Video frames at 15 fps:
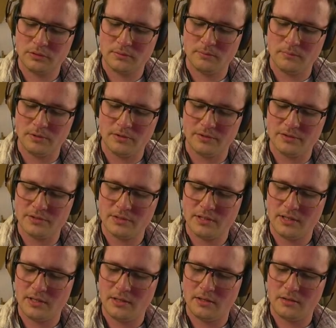Merge
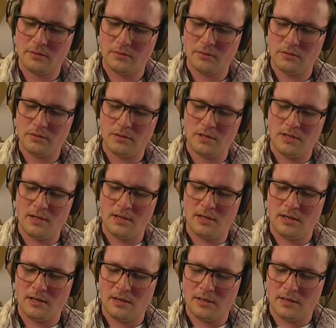down.
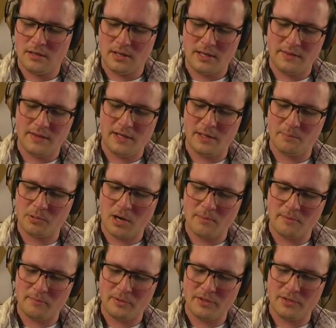And then
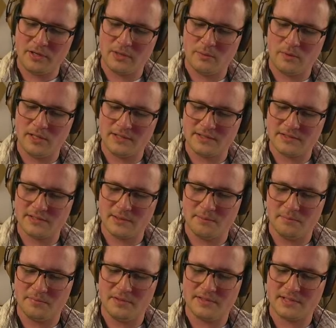probably you're going to want
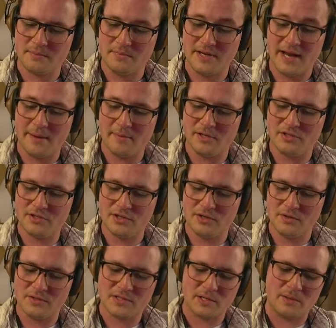some damage
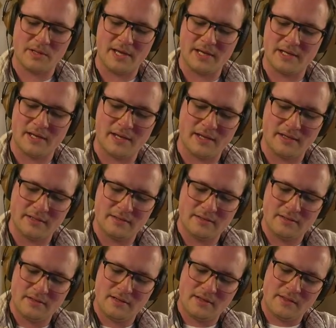too. So like
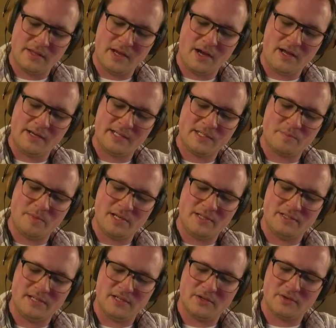the Onyx
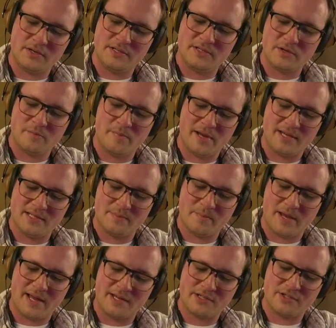beads increase your base
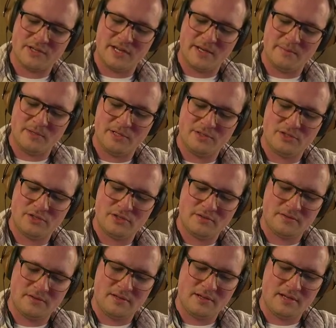bash damage.
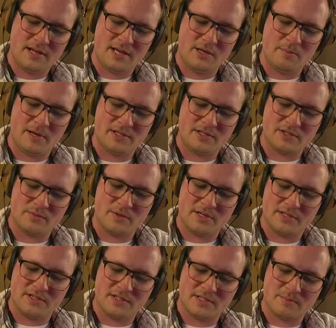And you might just want to
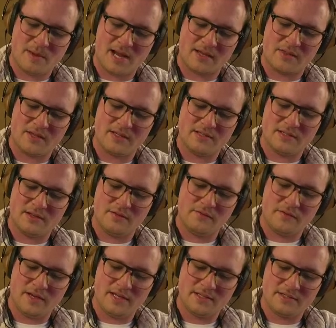just smack things in the
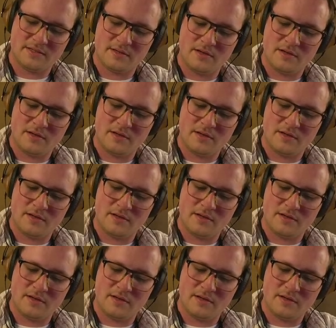face.